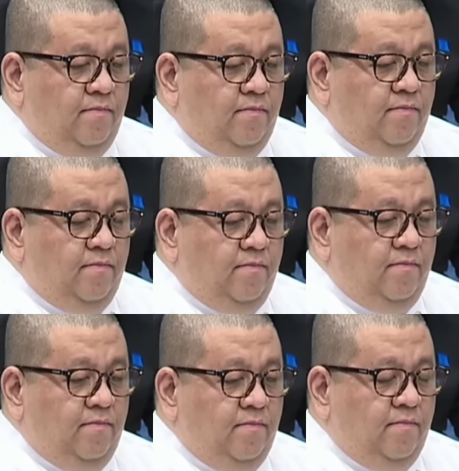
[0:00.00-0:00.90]

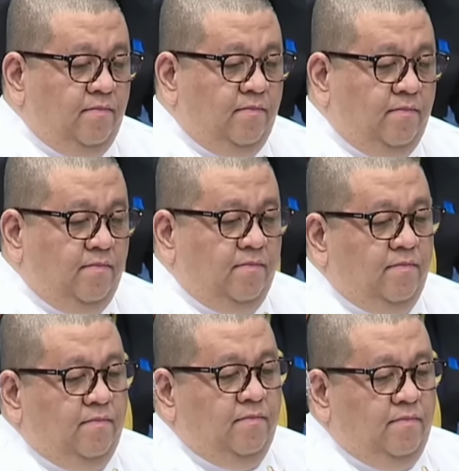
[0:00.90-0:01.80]

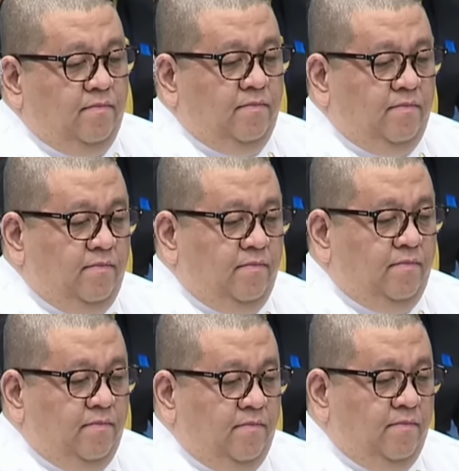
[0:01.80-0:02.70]

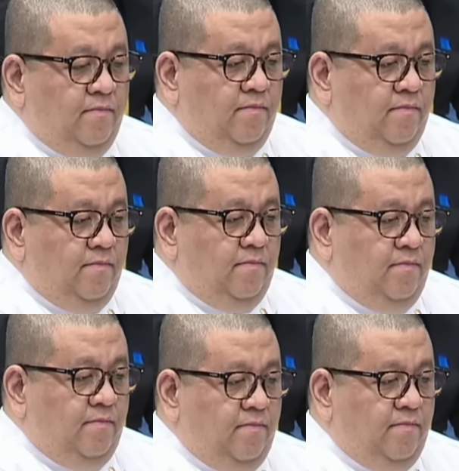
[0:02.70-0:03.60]

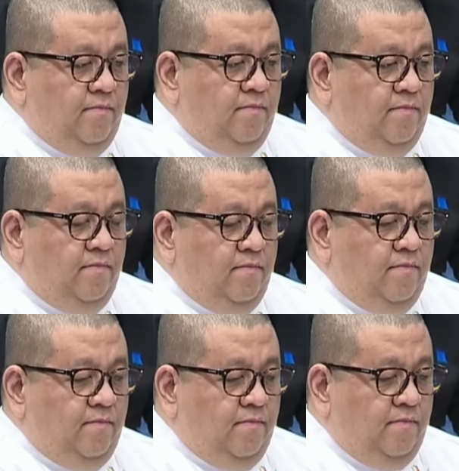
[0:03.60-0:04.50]

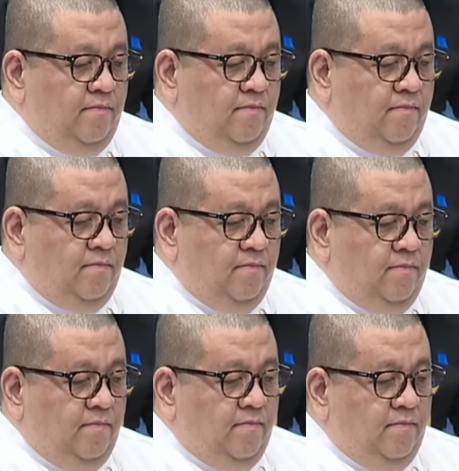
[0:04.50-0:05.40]

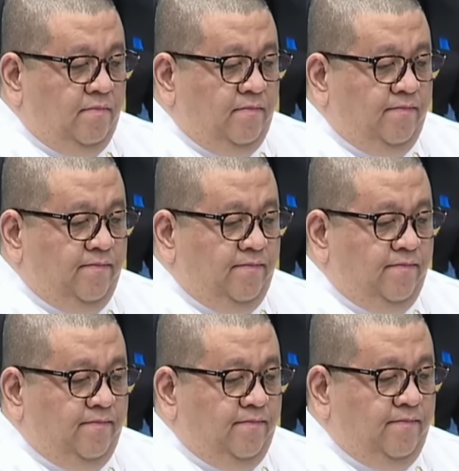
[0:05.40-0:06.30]

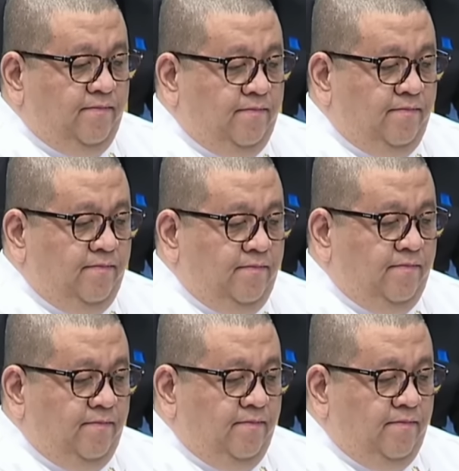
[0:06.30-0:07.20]

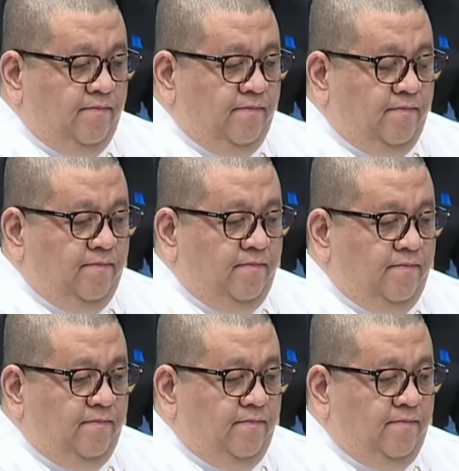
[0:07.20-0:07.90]
[no speech]